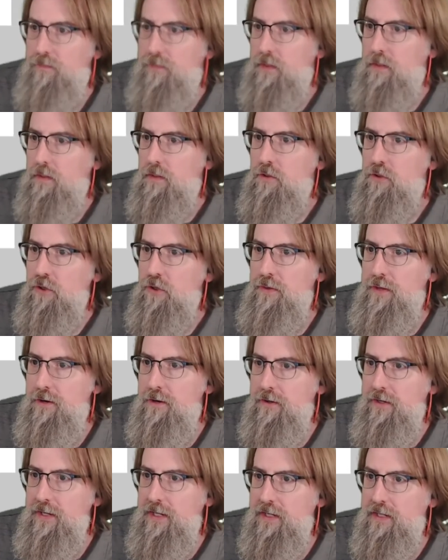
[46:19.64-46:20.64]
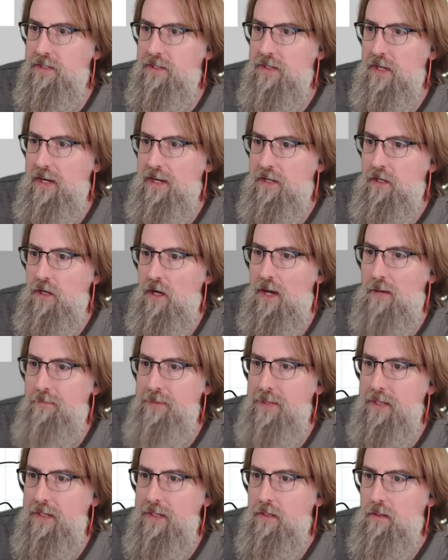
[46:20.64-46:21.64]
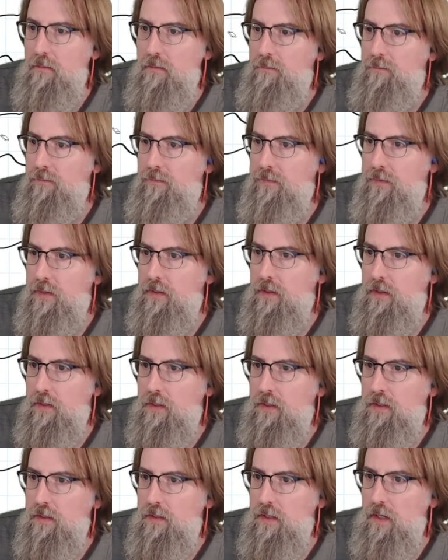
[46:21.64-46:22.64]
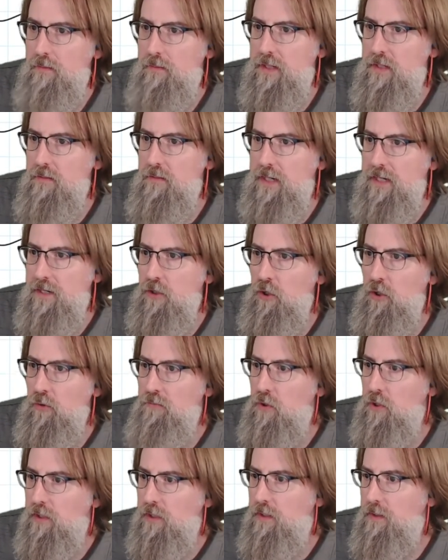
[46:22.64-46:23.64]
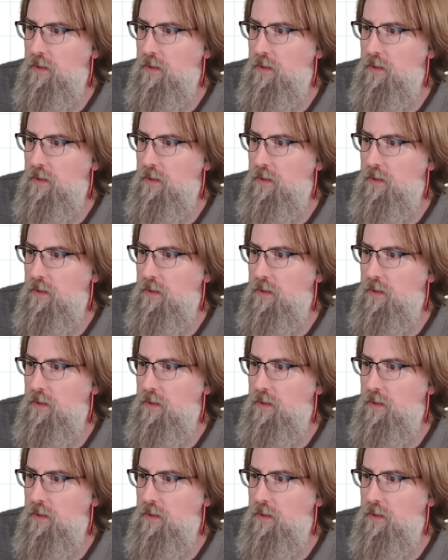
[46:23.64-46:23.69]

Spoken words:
So there it is. I copy it, come into my notebook,